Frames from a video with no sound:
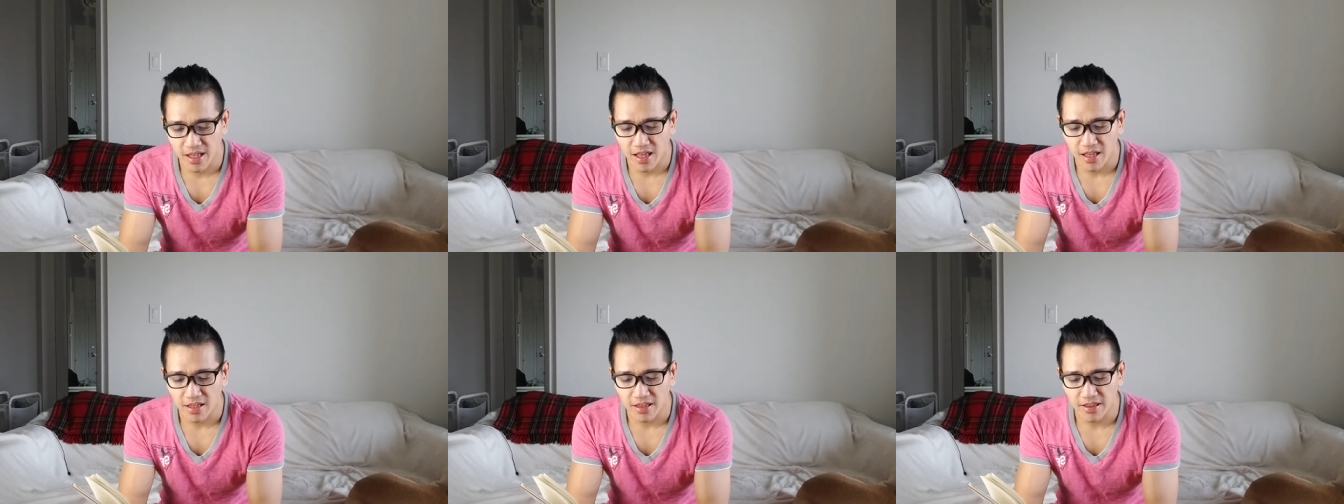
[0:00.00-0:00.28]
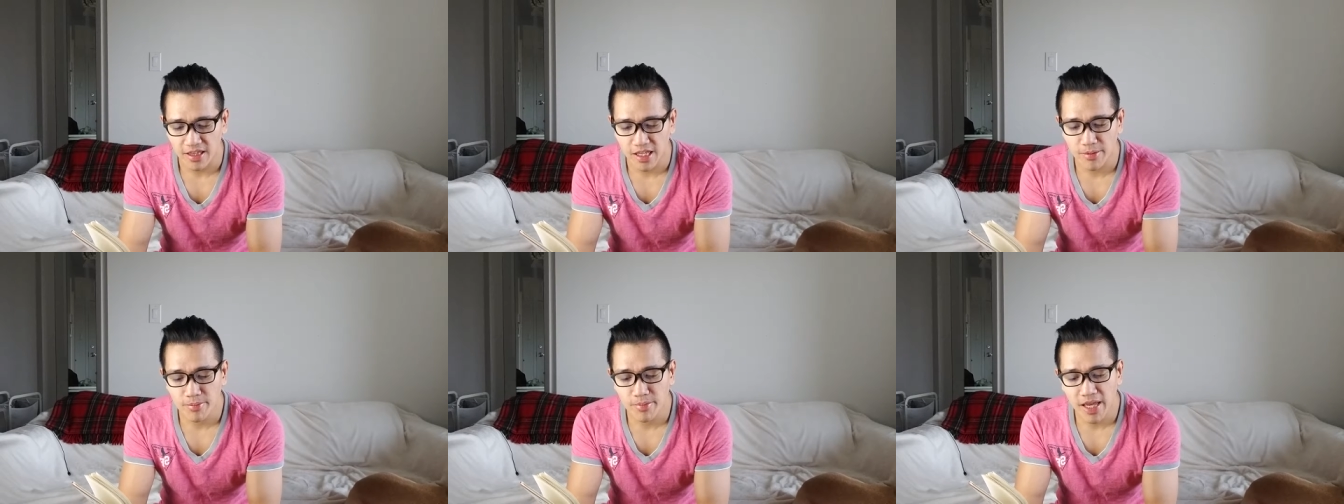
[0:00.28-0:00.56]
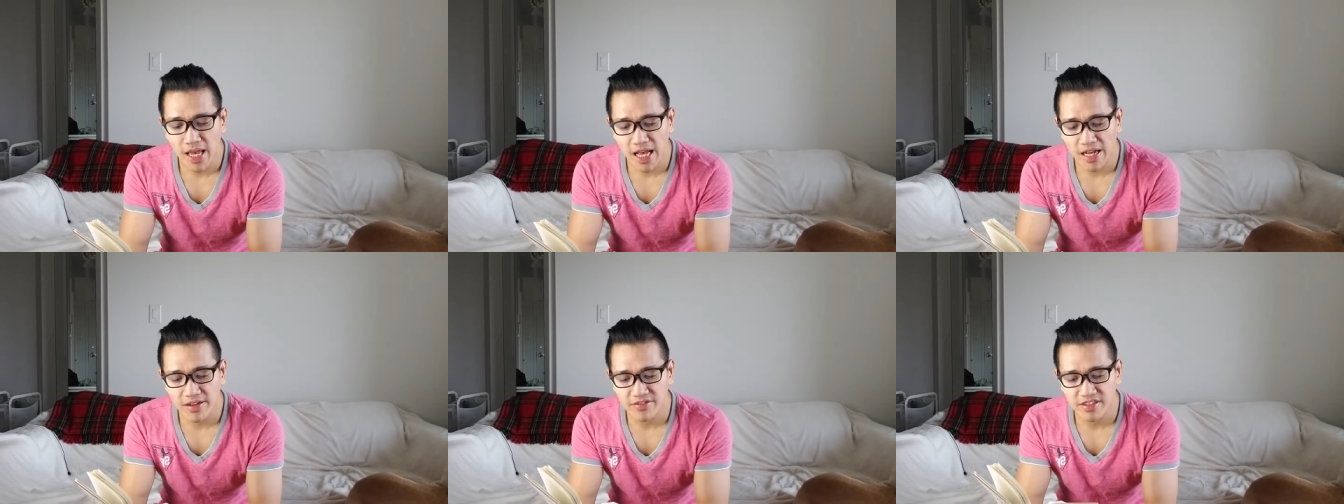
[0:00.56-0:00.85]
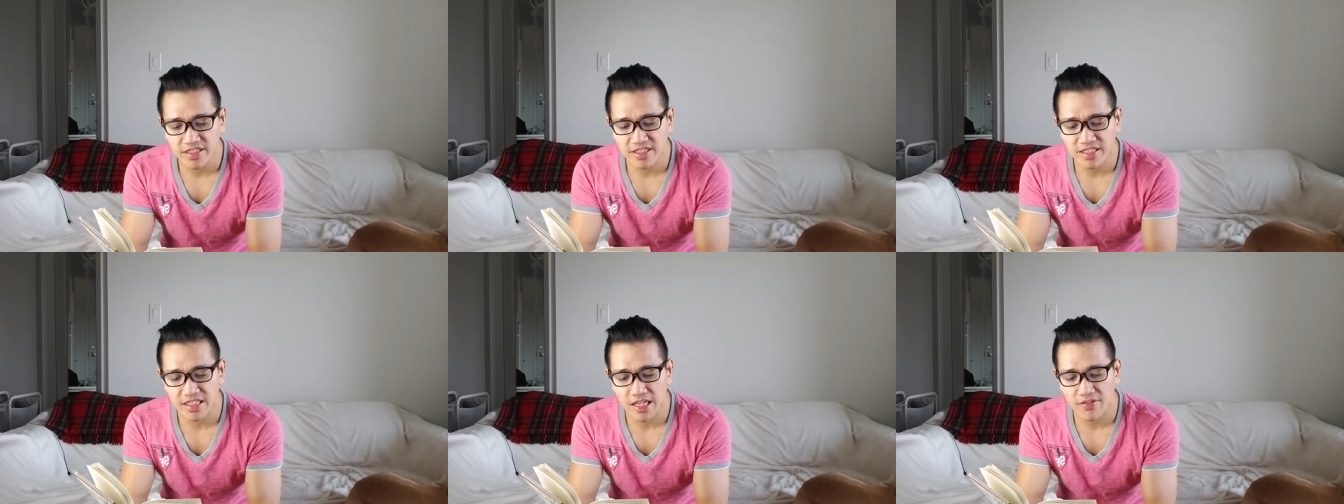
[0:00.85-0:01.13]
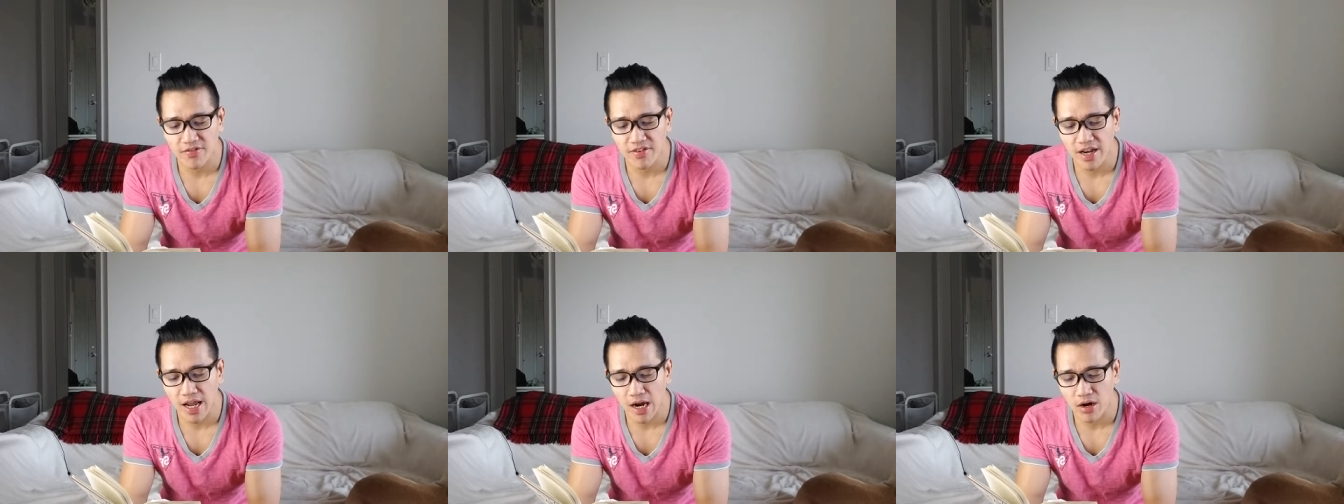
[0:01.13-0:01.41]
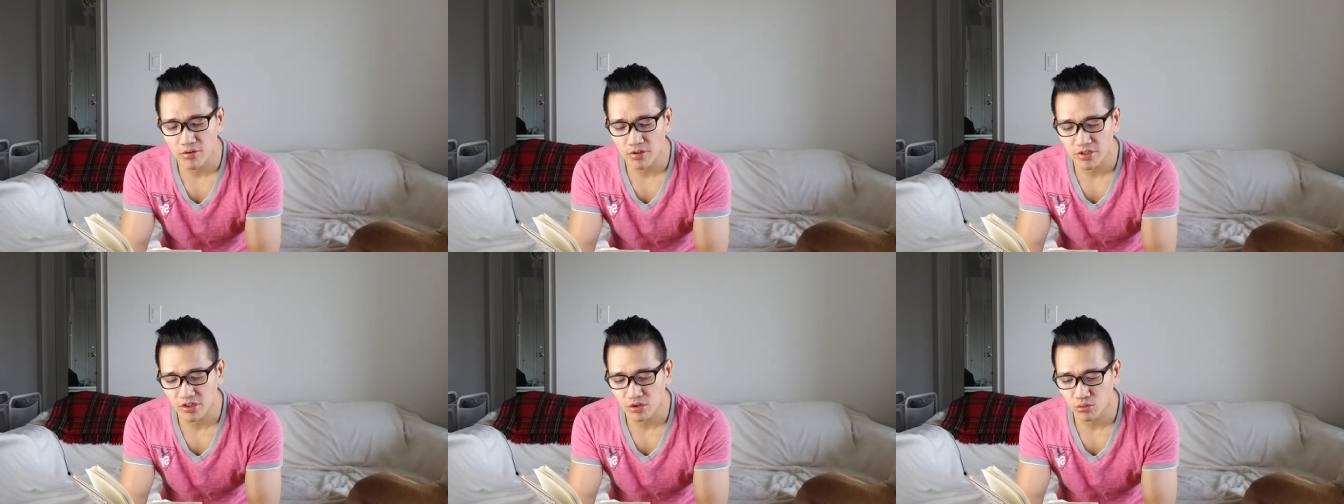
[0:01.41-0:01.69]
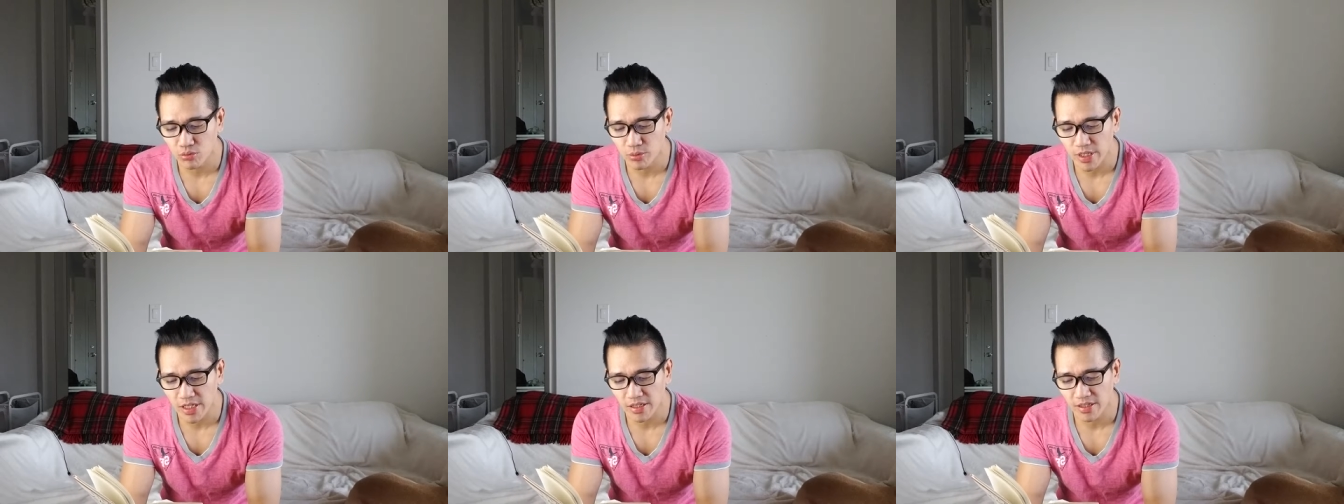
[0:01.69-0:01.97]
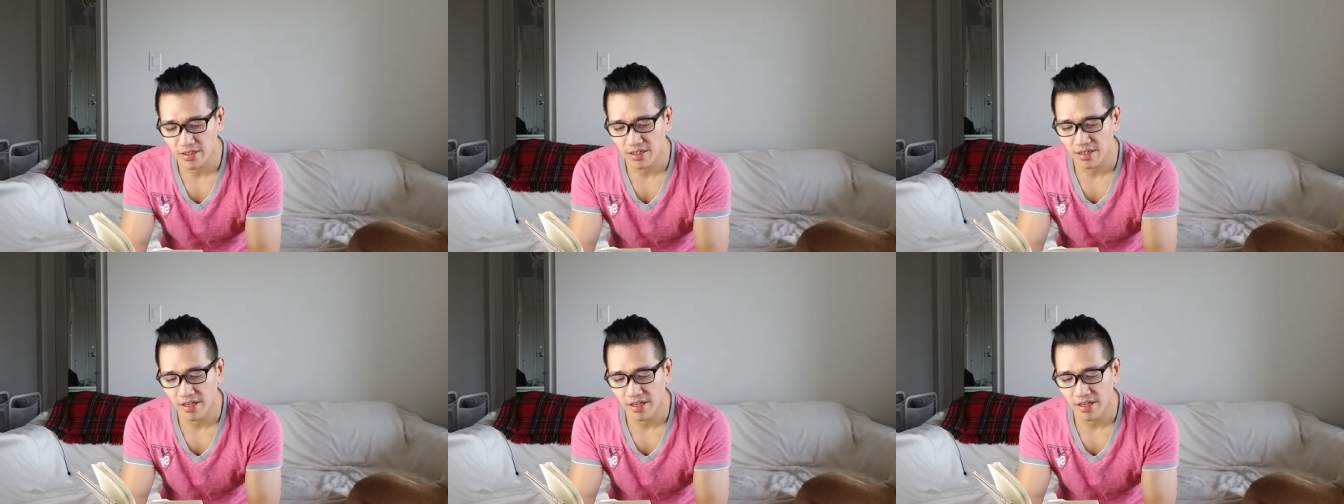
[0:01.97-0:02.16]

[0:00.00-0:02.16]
Let me have seven hours a week